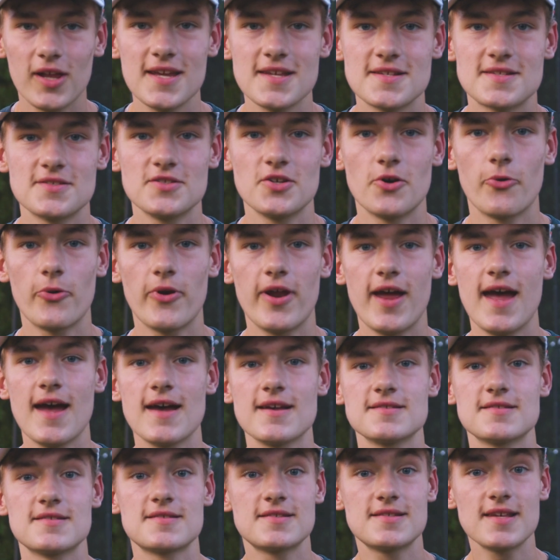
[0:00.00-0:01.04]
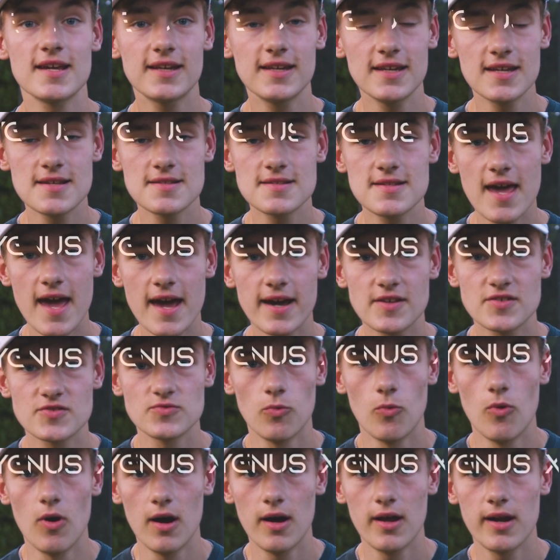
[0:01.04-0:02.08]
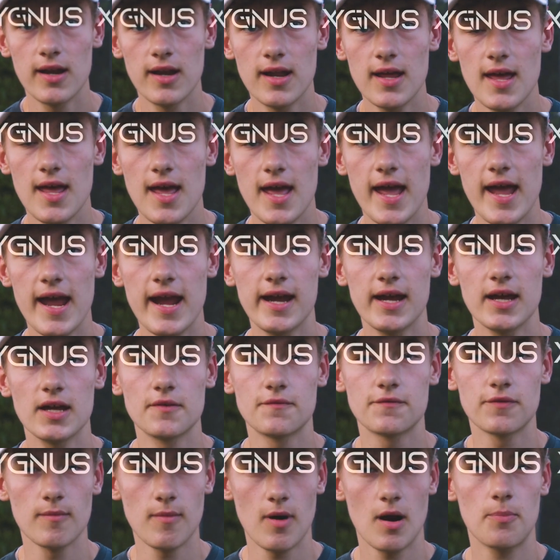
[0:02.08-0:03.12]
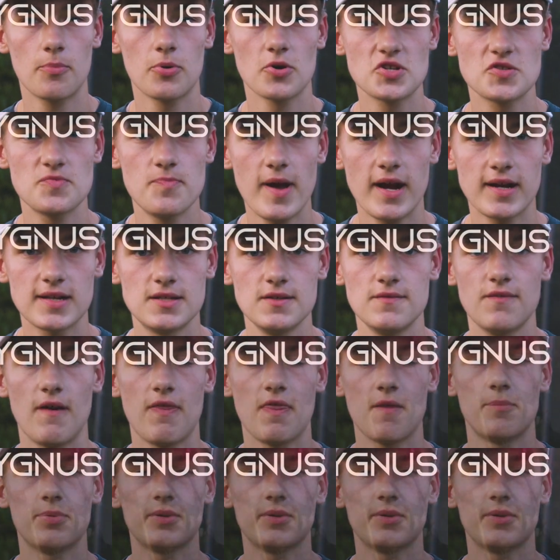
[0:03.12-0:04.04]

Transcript: is known as Cygnus X one, and from our perspective on the